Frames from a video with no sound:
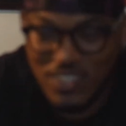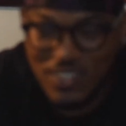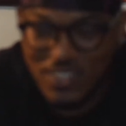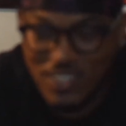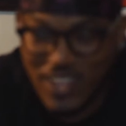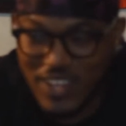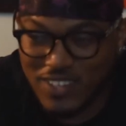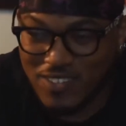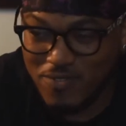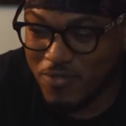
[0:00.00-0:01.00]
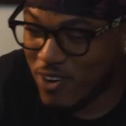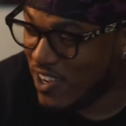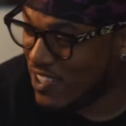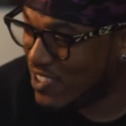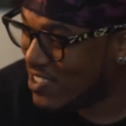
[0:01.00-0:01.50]
Like,
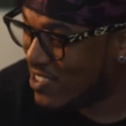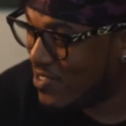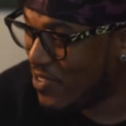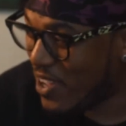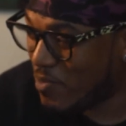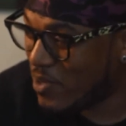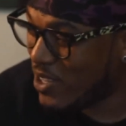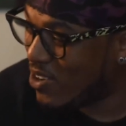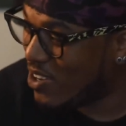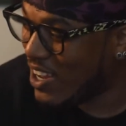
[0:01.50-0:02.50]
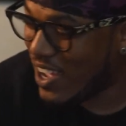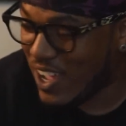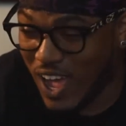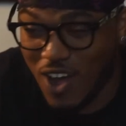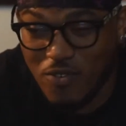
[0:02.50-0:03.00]
friends, family, all that. I
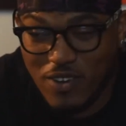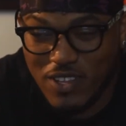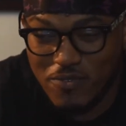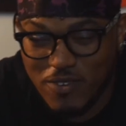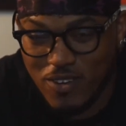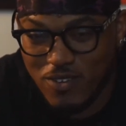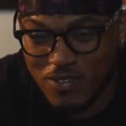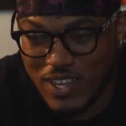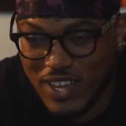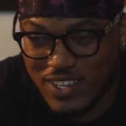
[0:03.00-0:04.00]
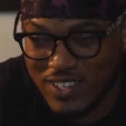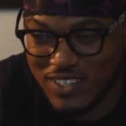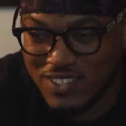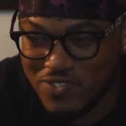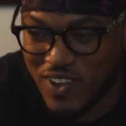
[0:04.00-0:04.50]
don't really feel like
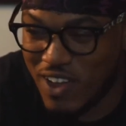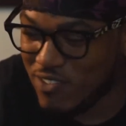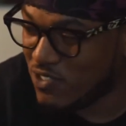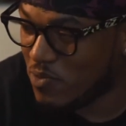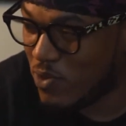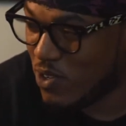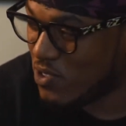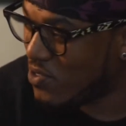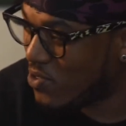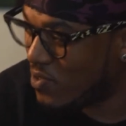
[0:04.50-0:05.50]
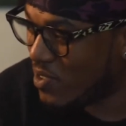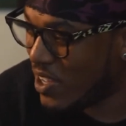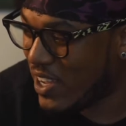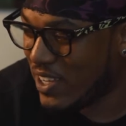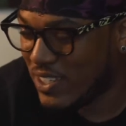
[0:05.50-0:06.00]
survivor's remorse over, like,
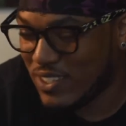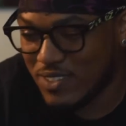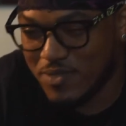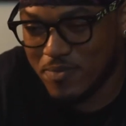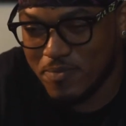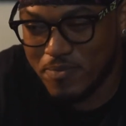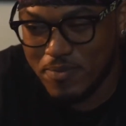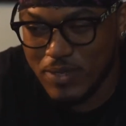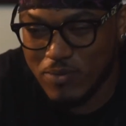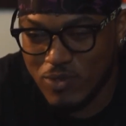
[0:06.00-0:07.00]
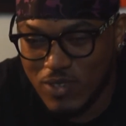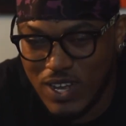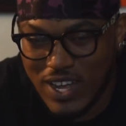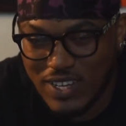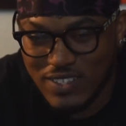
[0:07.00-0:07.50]
people I
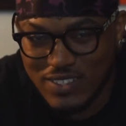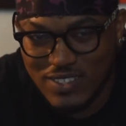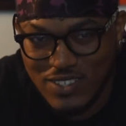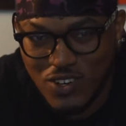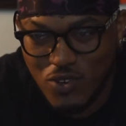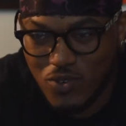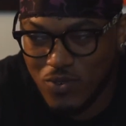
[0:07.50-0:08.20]
know,